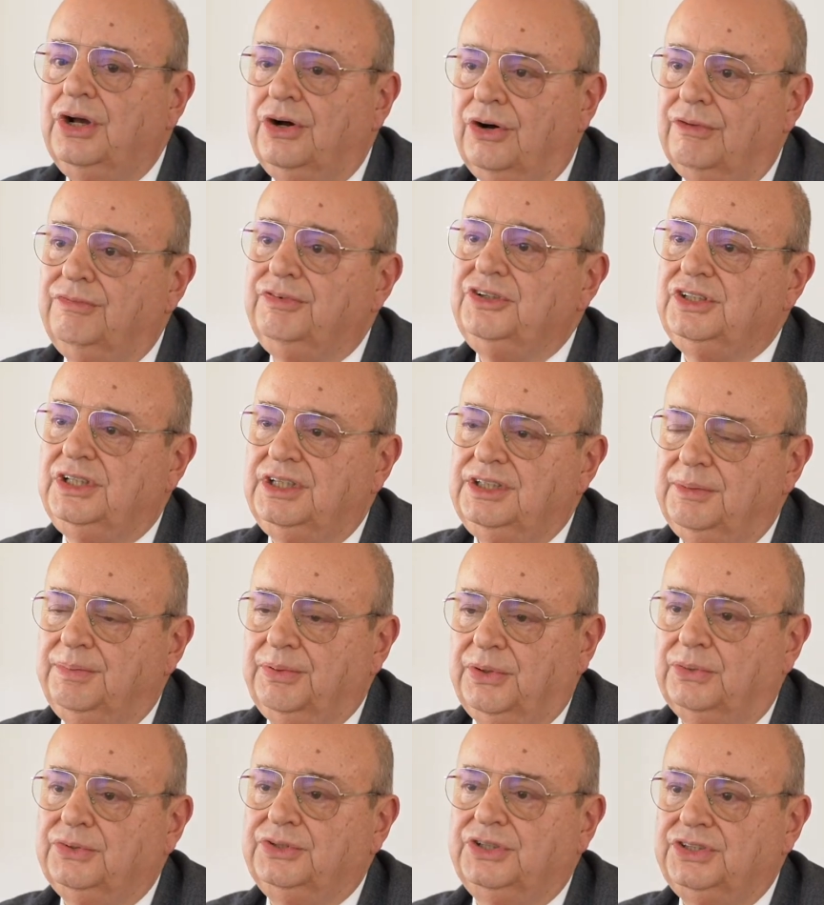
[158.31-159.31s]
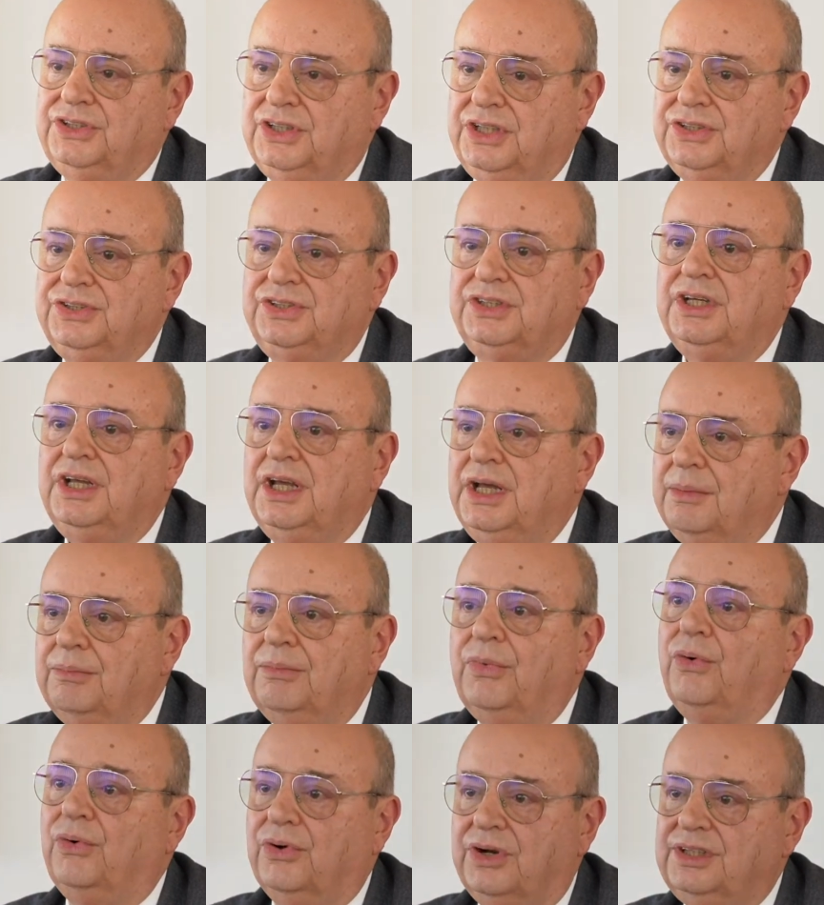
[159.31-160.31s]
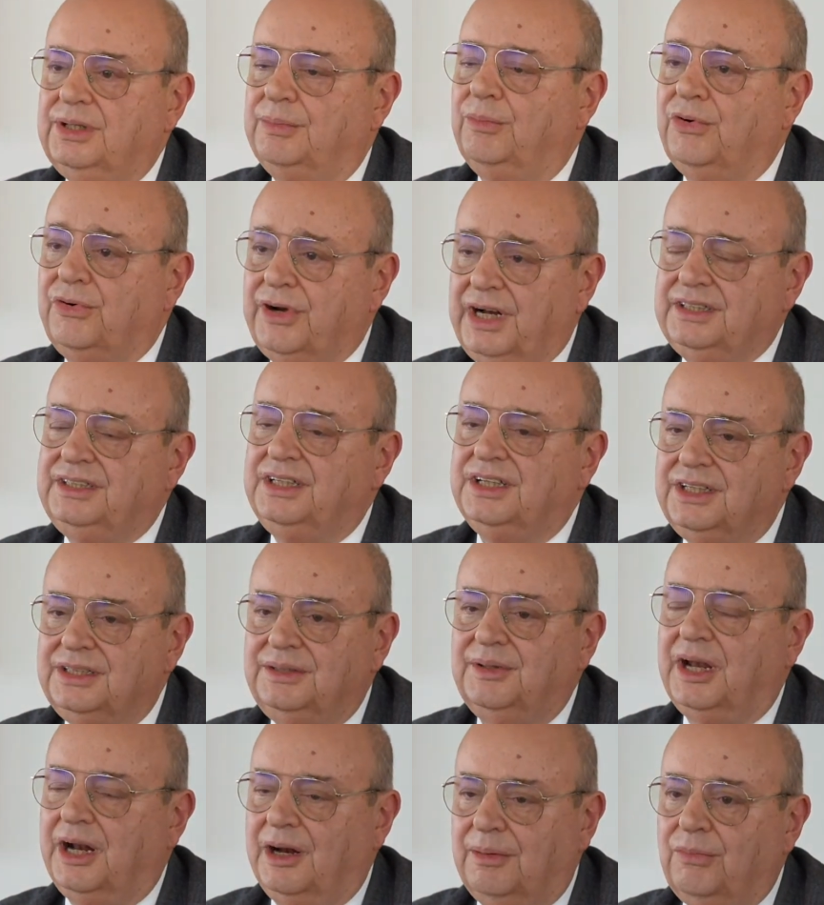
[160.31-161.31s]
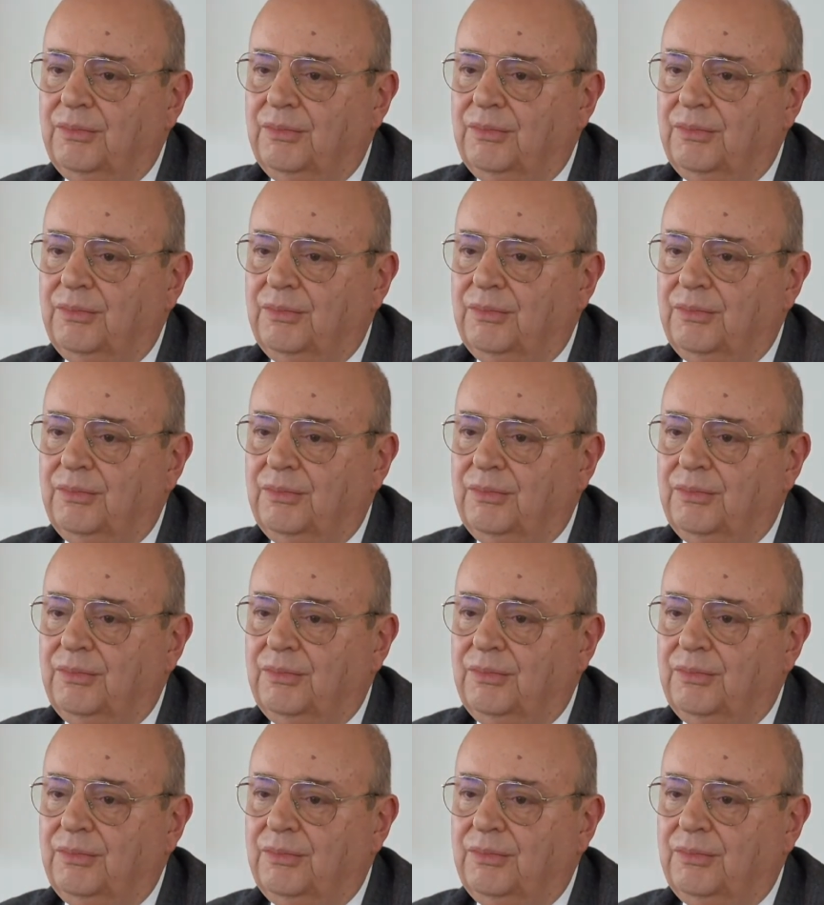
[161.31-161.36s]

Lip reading: obviously the process is more democratic. There are